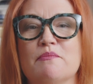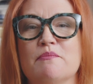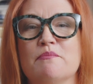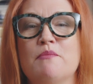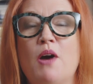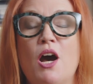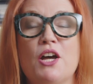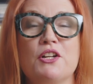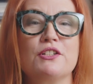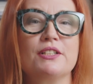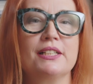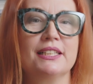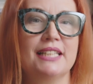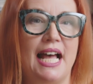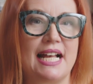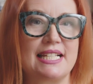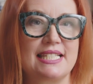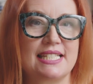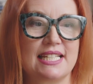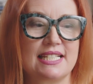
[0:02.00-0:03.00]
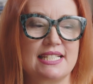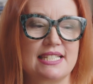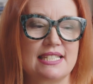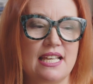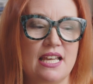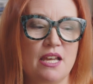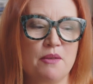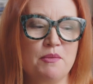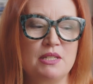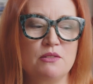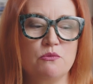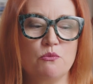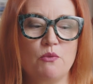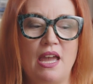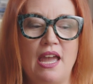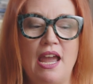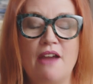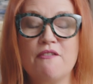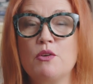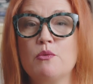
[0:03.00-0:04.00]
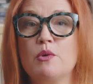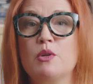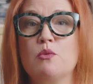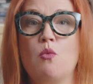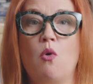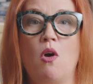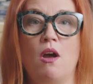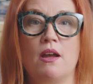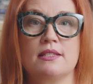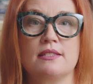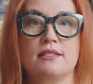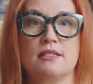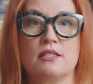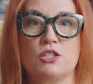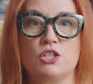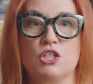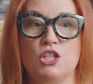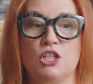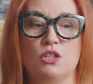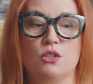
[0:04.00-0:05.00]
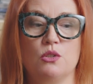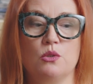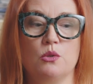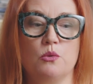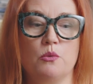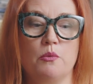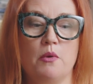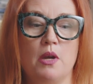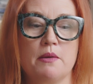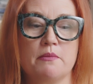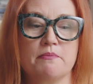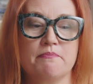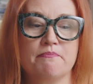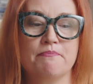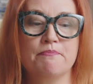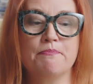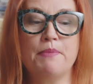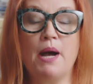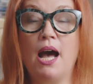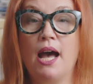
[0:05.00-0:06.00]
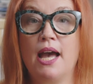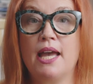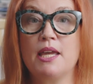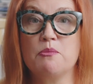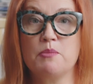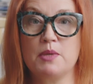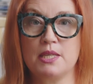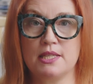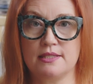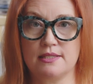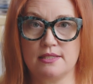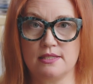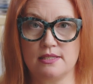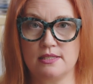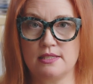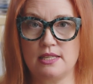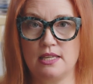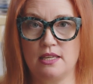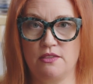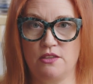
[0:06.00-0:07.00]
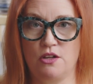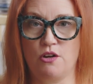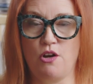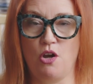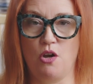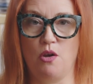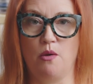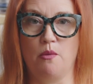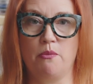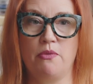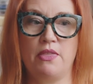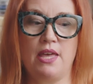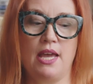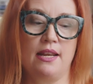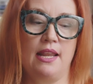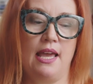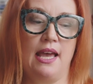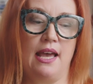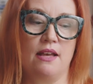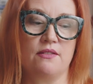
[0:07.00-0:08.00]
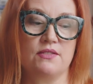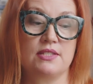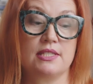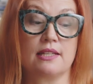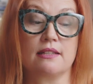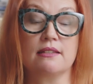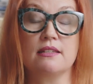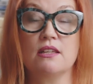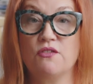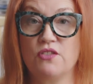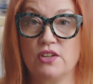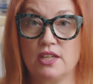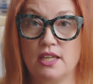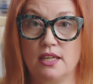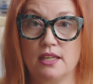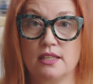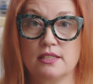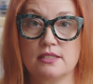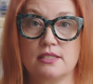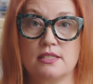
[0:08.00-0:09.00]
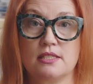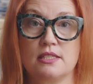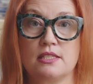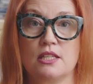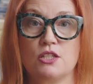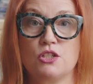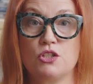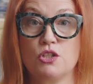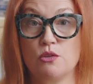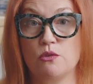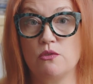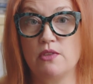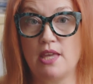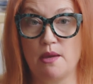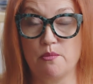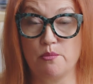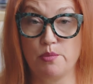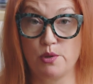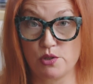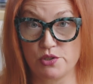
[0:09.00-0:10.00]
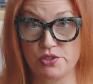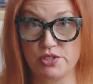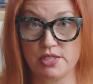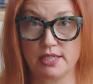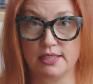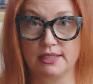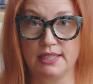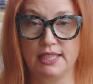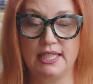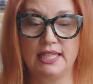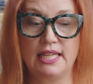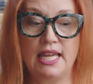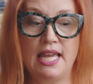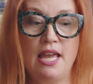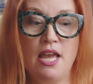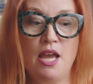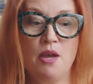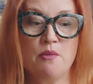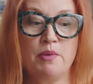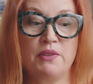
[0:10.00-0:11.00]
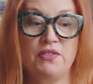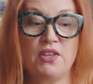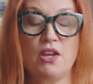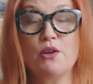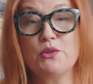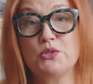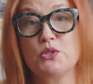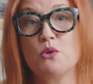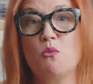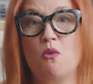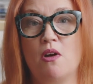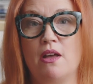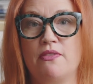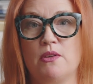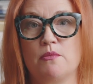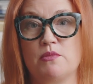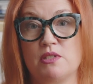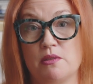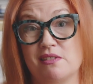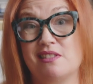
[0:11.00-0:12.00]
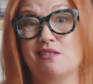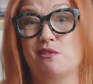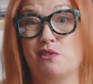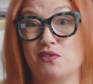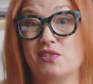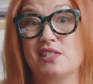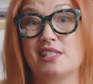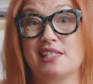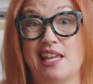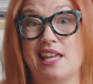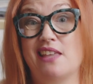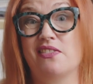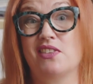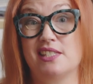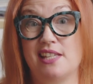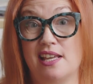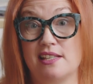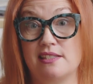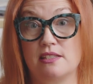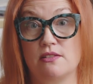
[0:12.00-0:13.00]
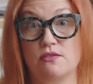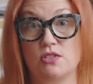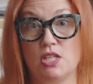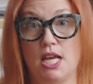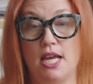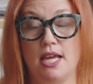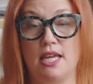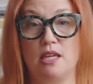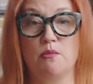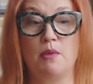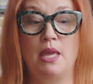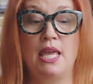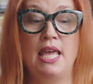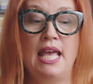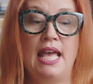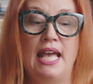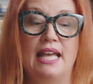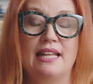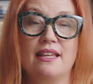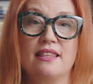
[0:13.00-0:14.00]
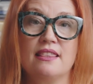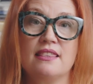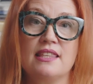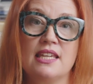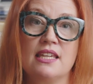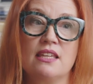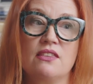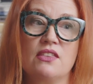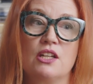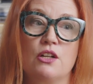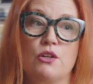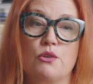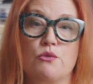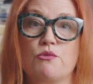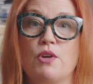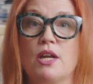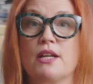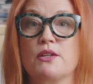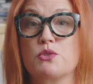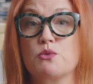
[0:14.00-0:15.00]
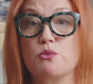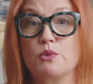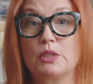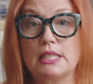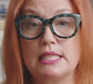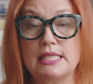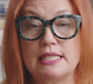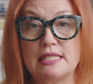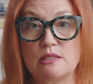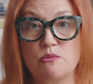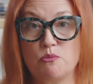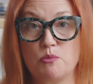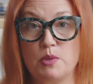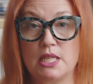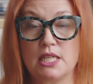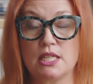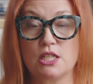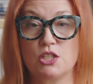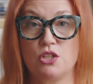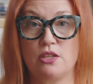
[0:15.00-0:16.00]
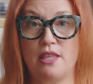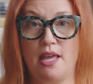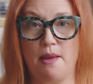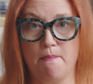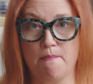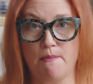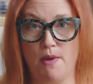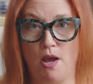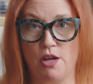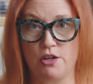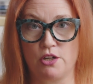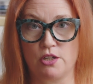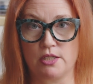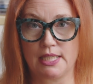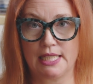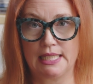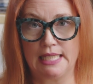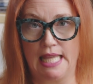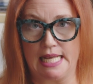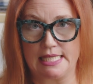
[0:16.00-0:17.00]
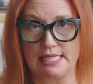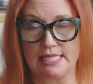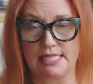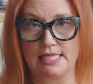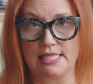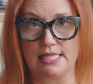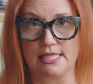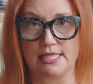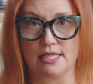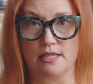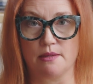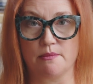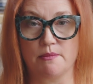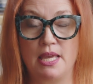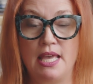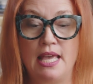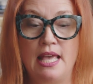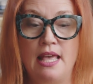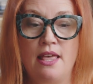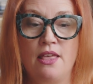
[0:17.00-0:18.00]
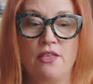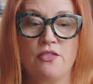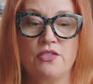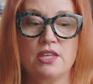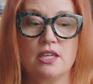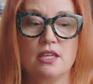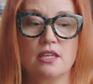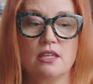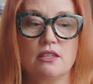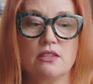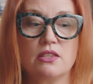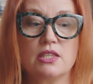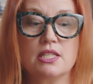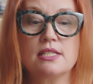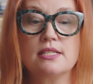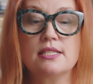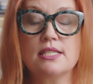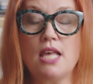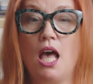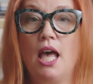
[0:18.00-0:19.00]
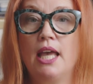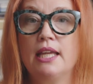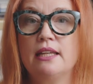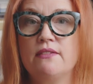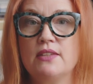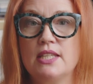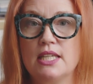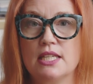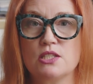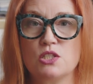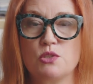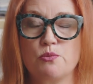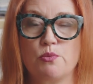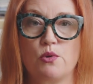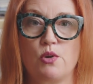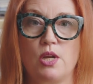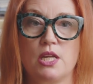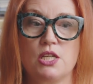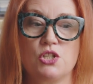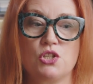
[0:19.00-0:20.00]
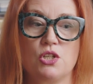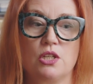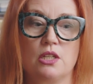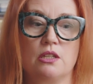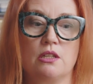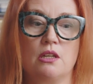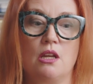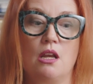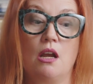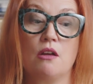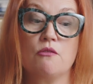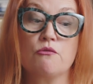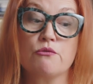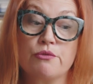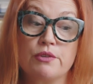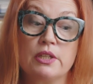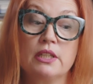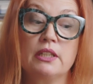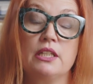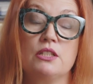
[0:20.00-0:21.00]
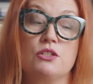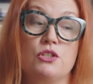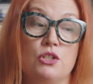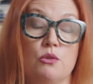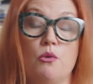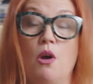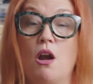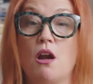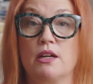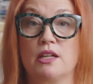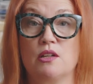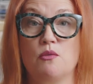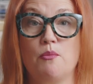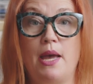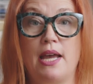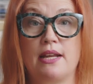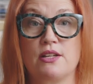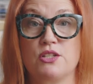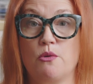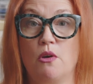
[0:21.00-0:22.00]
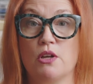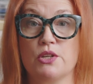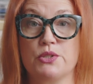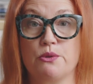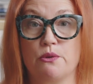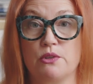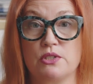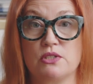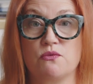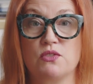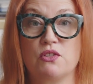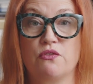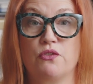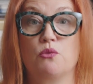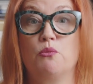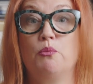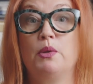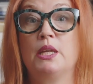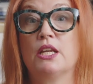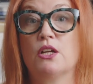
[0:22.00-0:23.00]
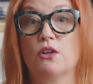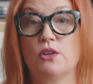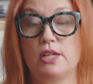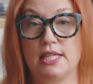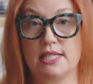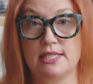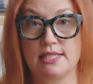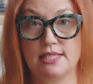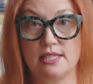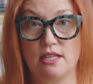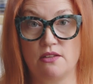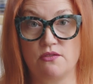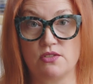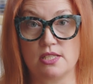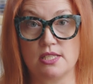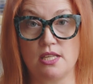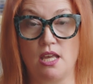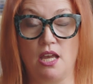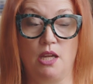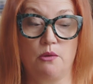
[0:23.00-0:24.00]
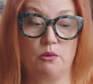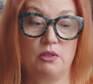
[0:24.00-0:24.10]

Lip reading: Modern classics. I mean, everyone wants to buy pieces in their home that have significance to them personally, but they also want them to sort of stand the test of time. And I think that our rugs really speak to that modern classicism. The design and the inspiration really do harken back to all sorts of different periods of design.